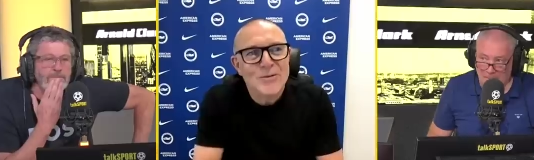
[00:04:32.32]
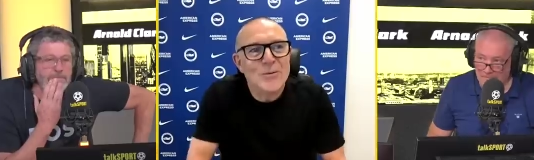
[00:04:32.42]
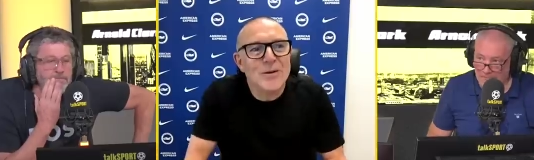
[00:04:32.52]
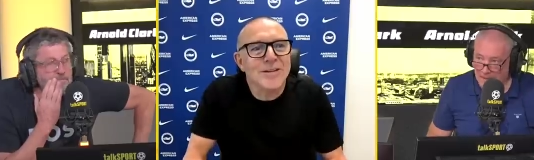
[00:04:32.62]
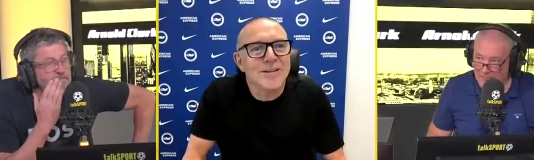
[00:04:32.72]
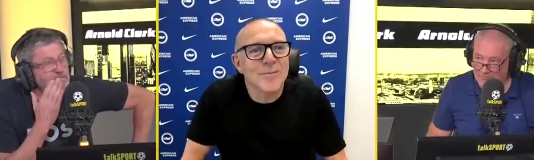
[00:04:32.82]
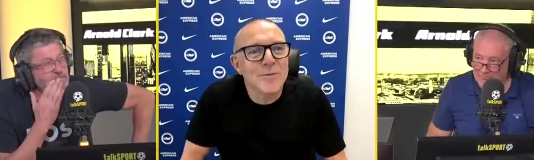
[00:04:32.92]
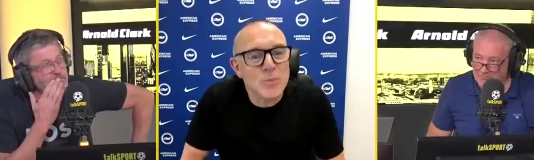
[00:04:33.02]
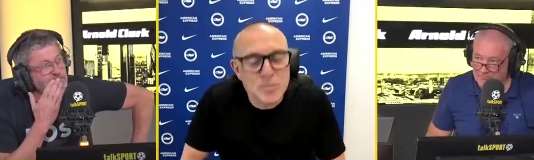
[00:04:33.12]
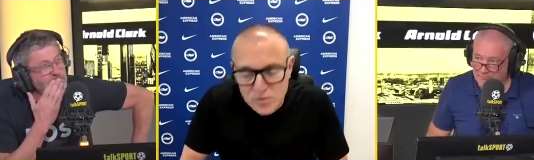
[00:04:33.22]
Speaker 1: Well, I
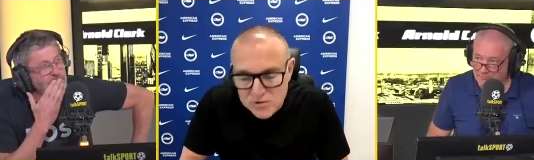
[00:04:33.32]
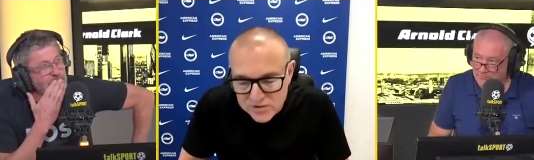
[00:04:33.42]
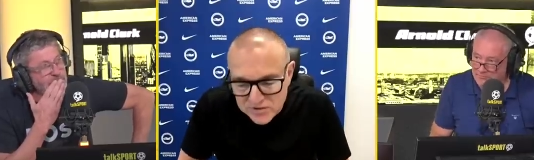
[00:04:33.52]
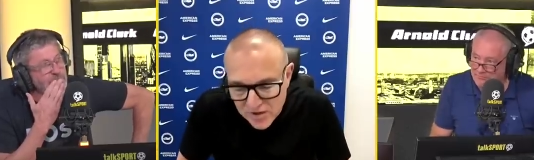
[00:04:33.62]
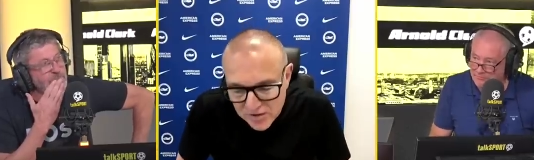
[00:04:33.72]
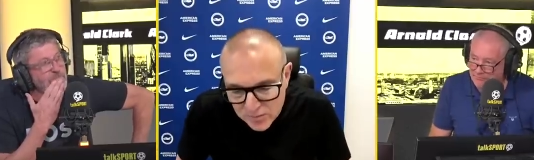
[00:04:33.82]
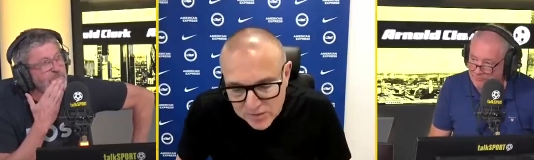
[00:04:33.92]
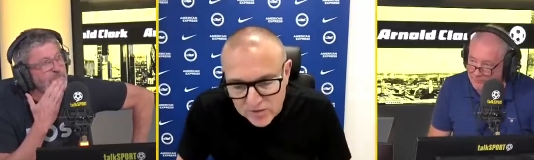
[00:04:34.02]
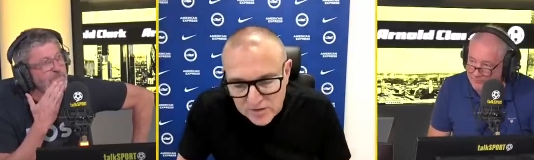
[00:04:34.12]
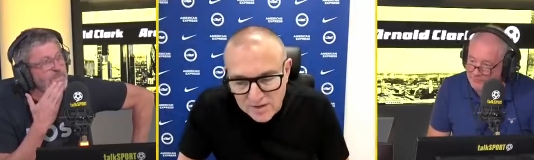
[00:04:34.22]
mean, we pushed as hard as we
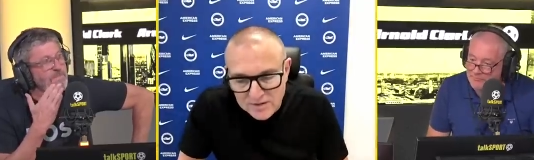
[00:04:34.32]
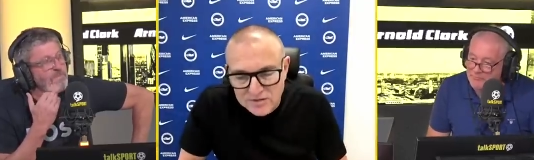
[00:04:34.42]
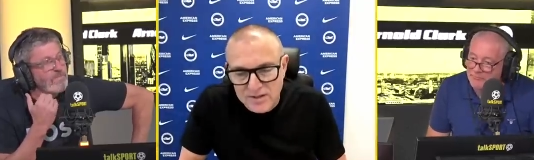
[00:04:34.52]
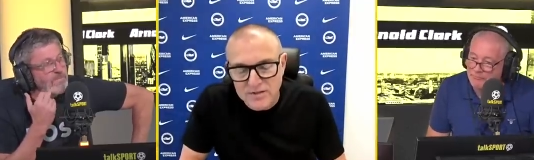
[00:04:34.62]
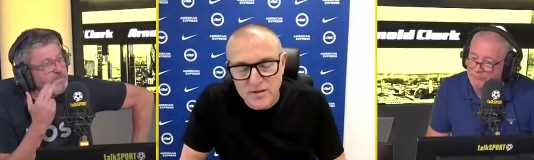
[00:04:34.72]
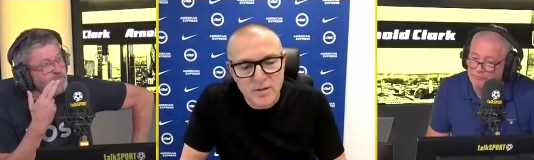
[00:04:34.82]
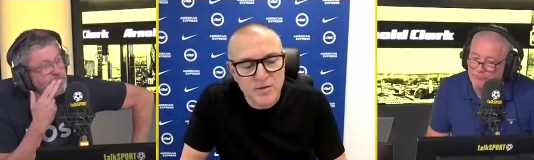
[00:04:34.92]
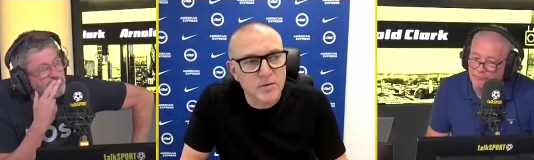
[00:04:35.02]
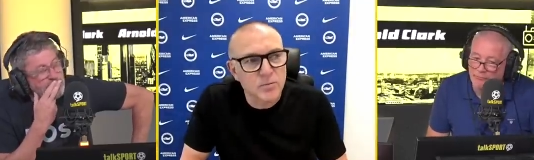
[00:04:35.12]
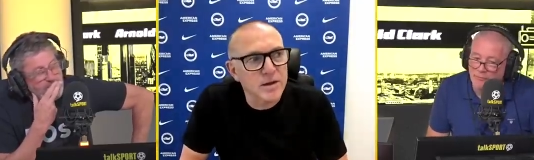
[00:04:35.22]
could last season, and I
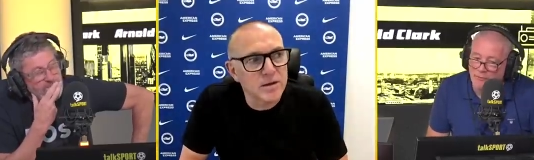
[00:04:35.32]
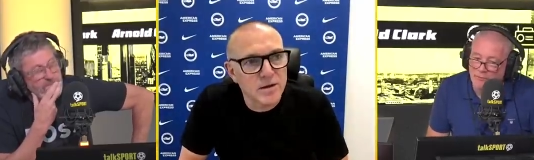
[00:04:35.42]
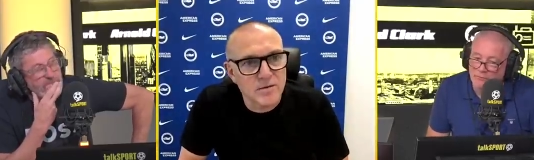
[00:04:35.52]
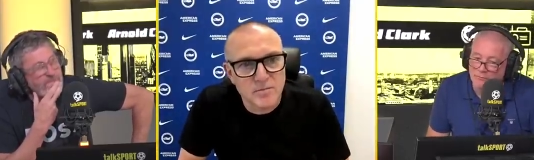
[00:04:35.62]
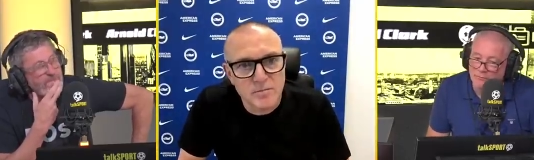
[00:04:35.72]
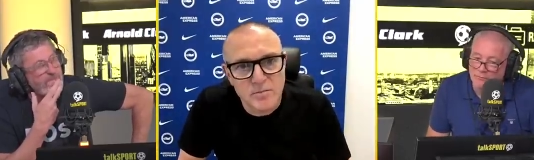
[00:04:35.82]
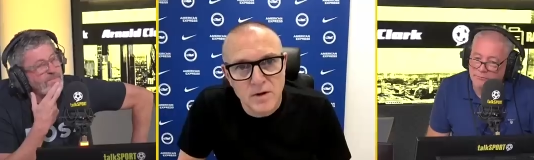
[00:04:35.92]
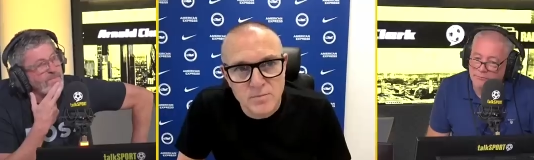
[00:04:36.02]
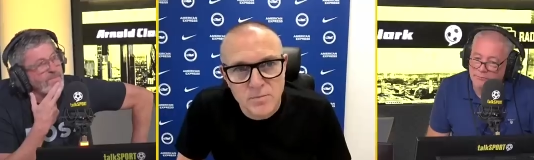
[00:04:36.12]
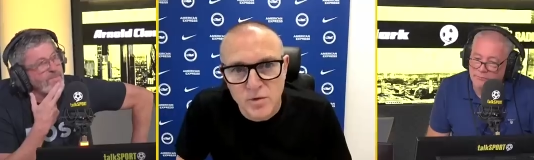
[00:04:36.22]
think we ended up
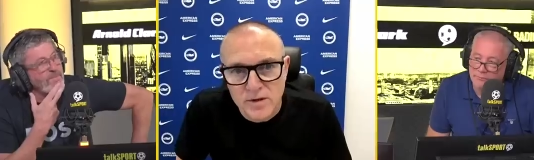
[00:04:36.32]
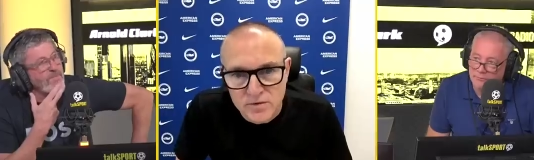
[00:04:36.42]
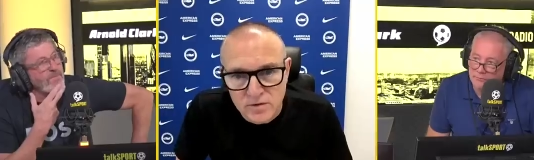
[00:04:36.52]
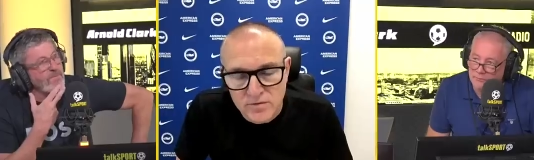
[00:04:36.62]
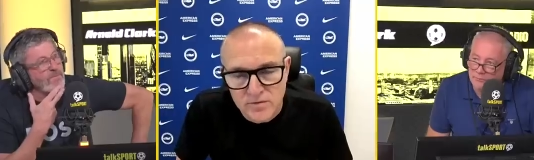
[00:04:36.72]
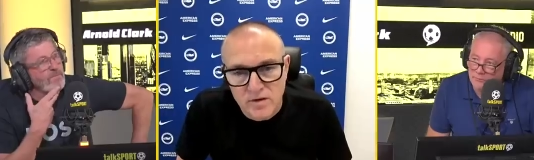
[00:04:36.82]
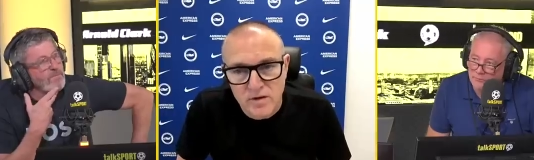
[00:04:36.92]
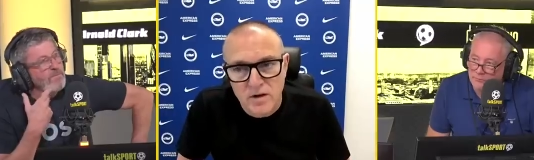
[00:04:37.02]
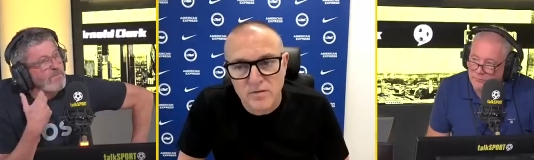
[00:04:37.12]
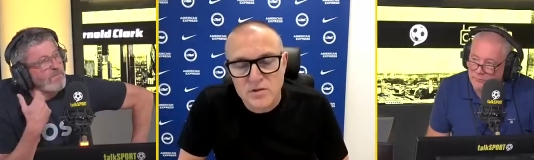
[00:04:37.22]
nine points off of a,
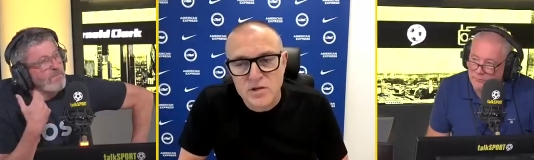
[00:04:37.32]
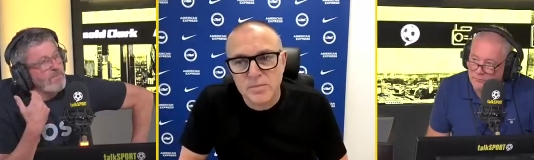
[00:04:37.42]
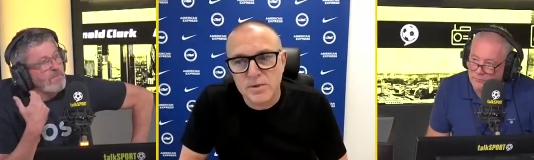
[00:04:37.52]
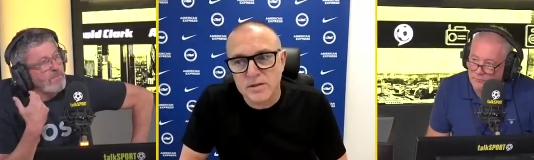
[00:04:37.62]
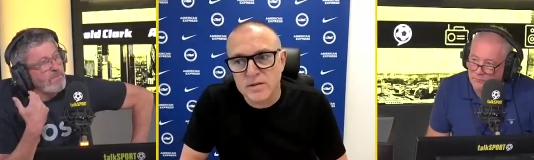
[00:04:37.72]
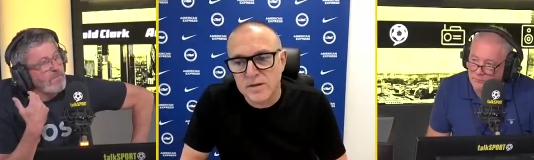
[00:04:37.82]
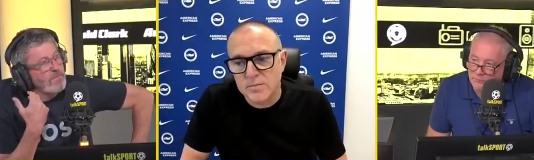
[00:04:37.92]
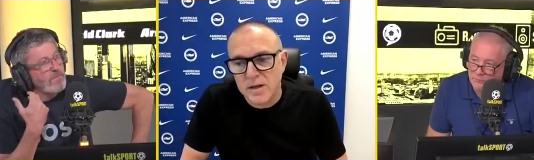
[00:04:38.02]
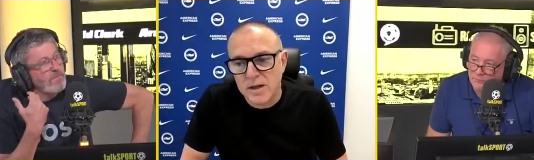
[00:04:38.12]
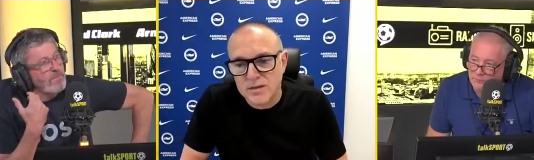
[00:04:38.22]
of a Champions League
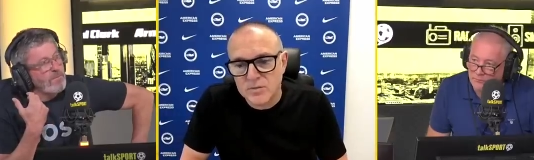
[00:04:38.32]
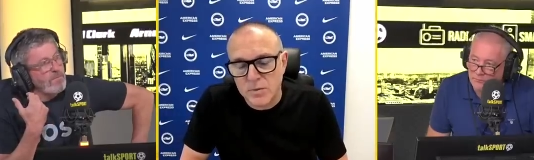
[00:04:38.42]
place.